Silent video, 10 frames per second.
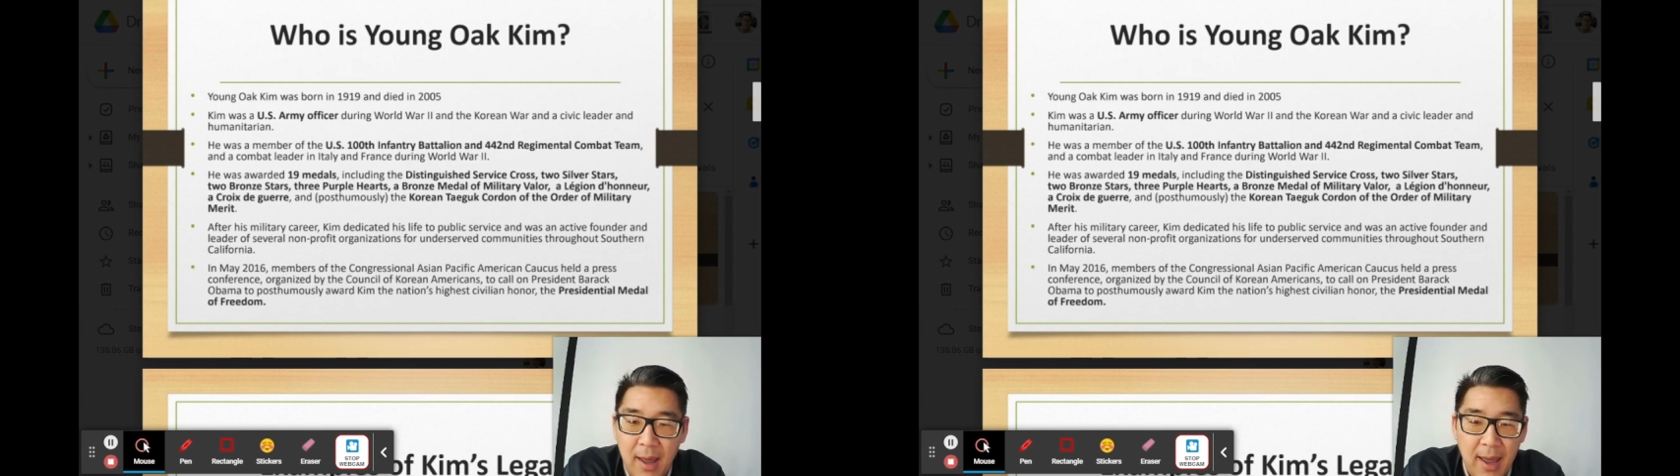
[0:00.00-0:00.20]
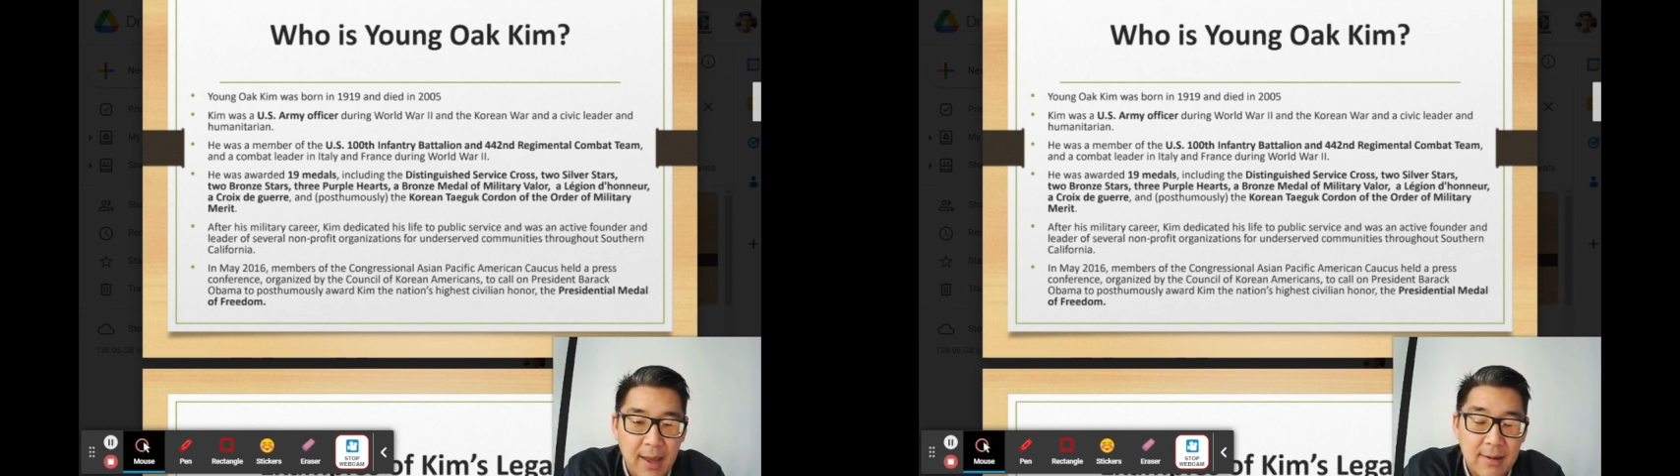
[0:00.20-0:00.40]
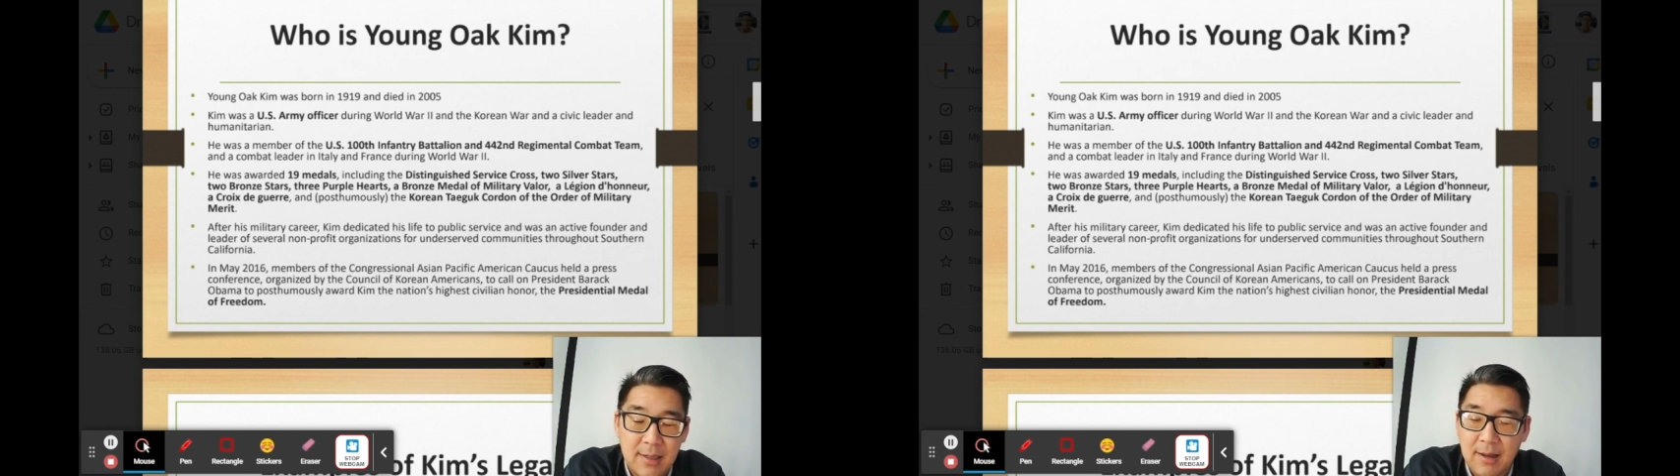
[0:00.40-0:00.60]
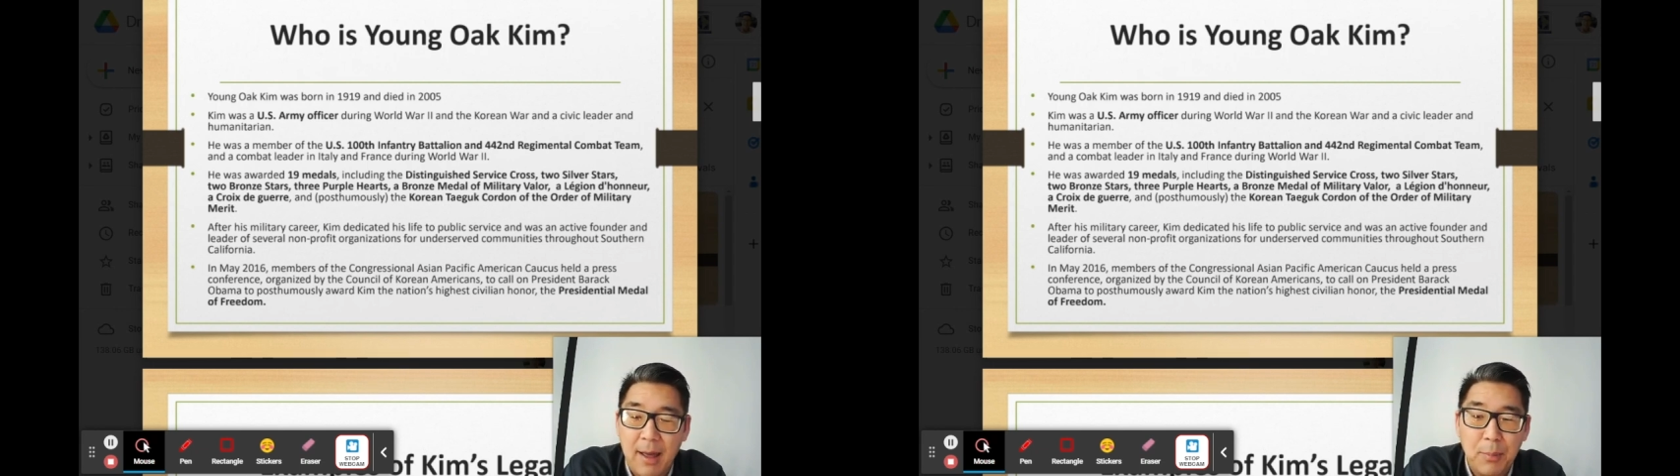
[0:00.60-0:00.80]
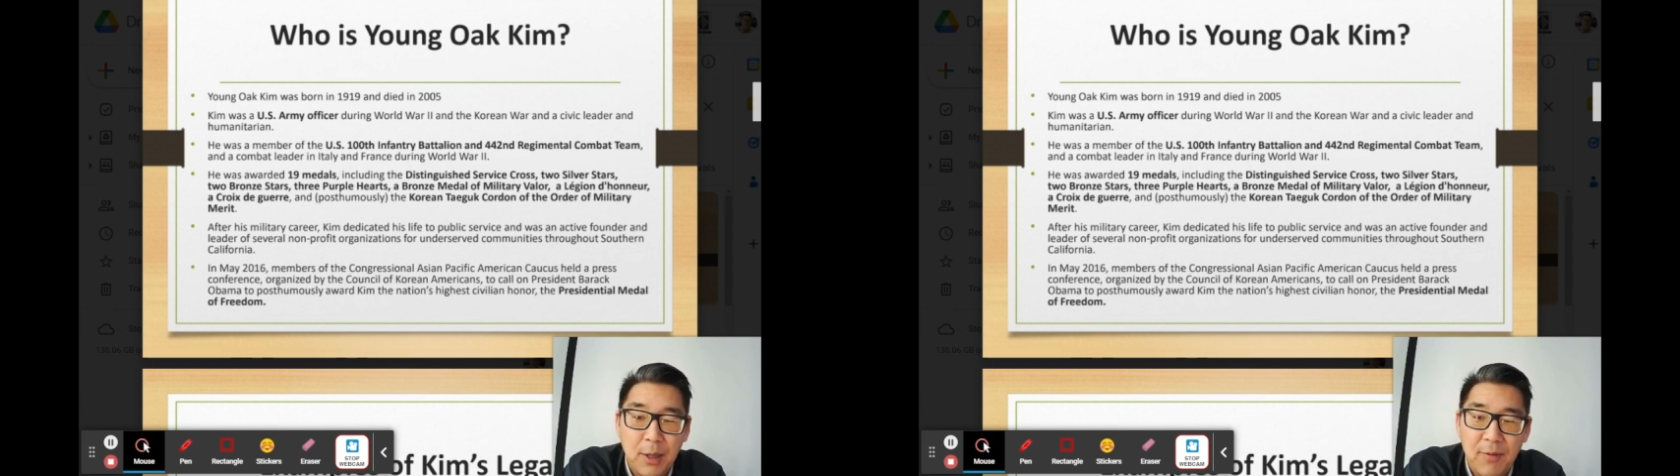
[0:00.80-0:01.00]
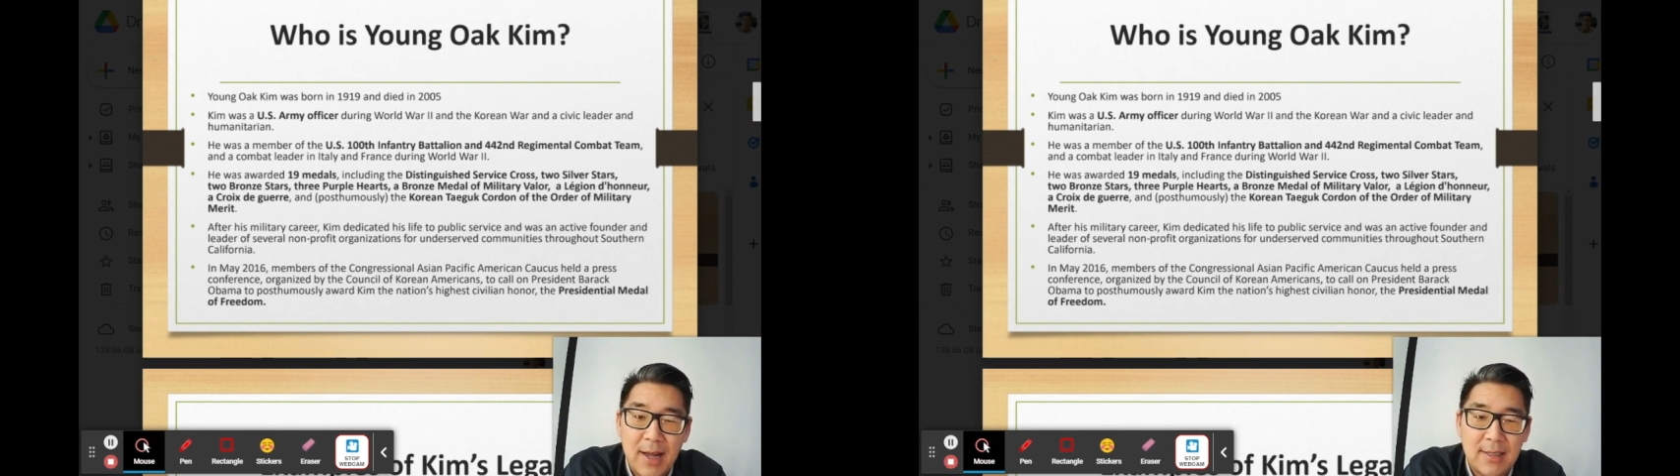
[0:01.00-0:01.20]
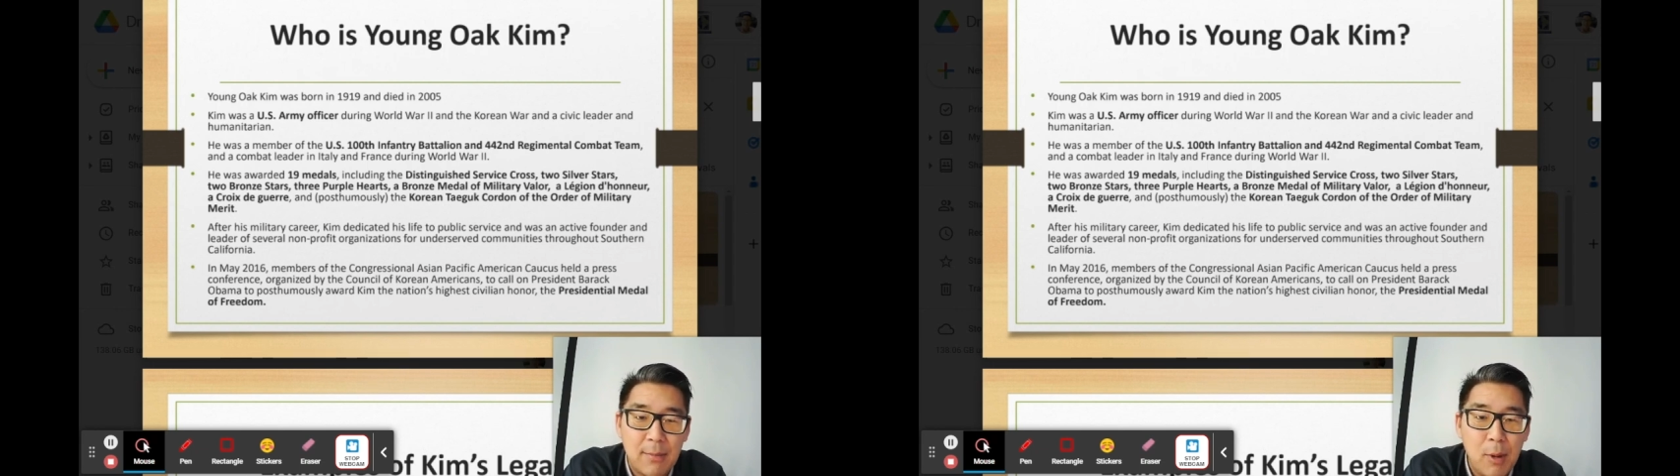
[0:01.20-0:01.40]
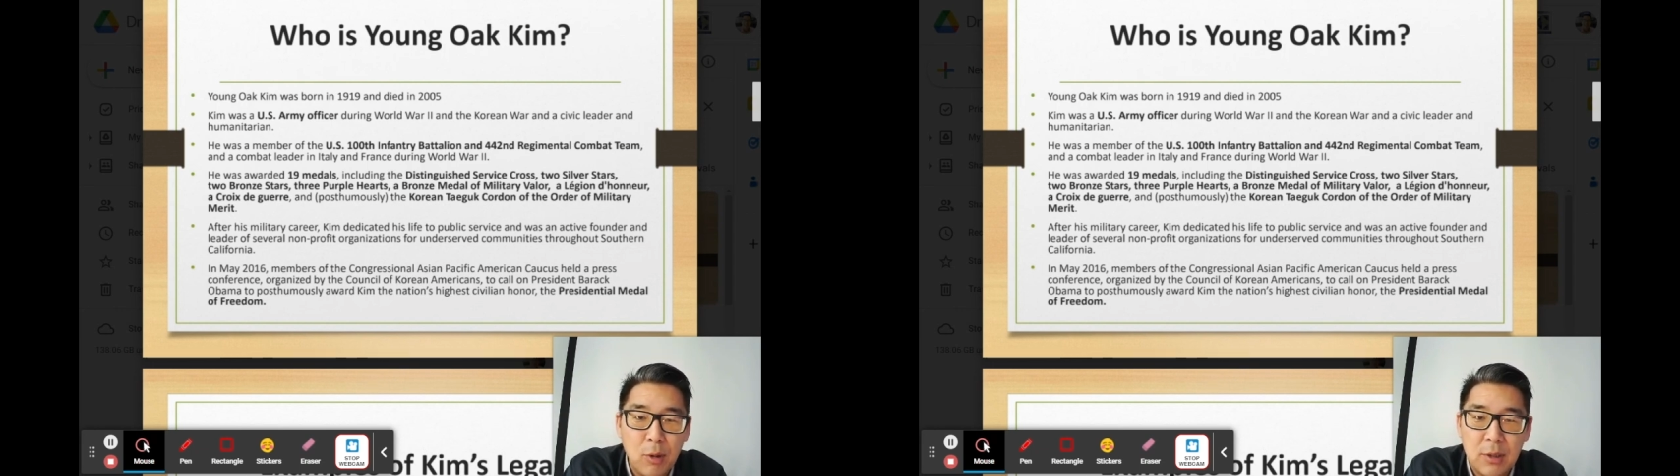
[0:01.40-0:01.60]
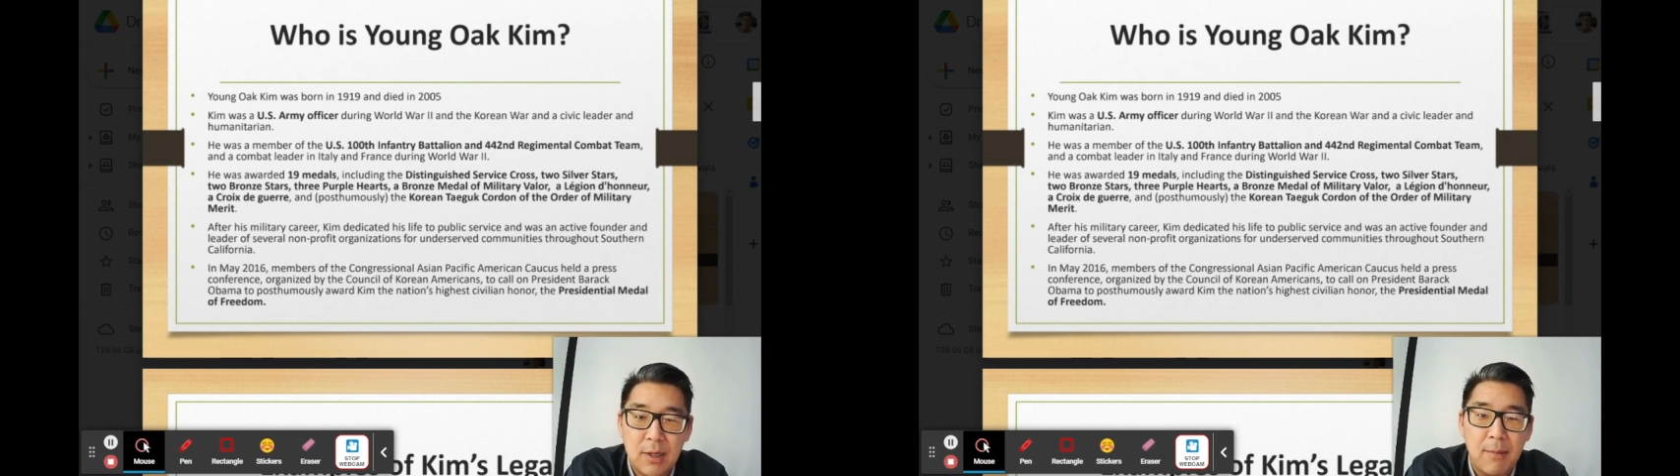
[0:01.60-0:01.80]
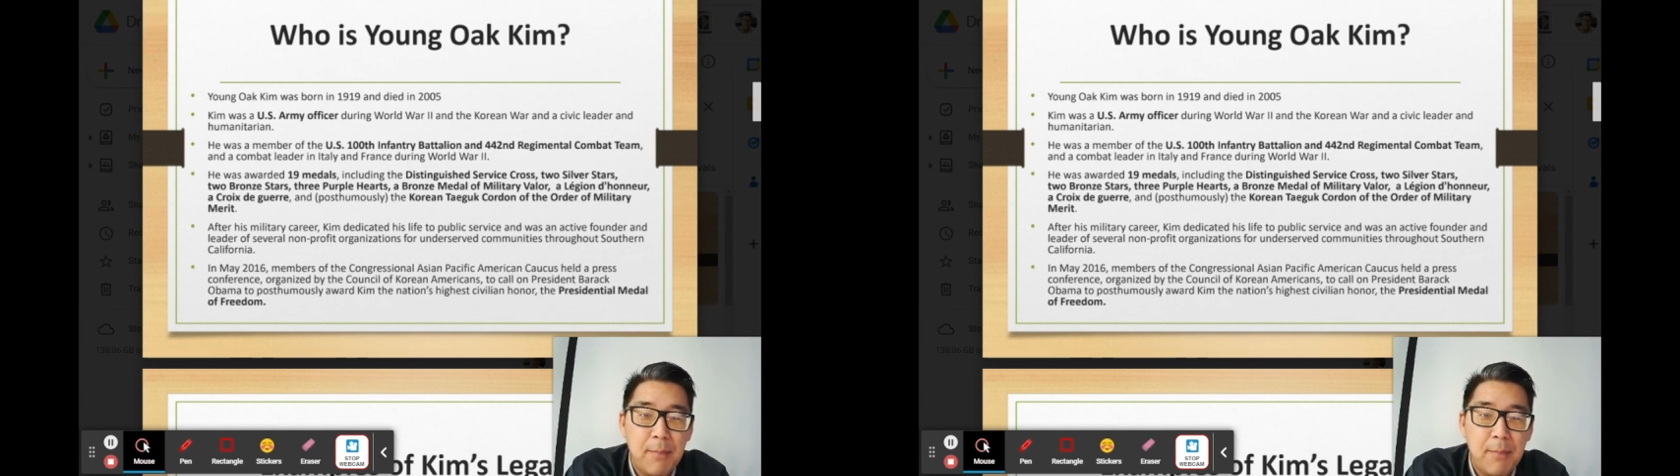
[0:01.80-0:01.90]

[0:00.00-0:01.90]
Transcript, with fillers: and I believe has the most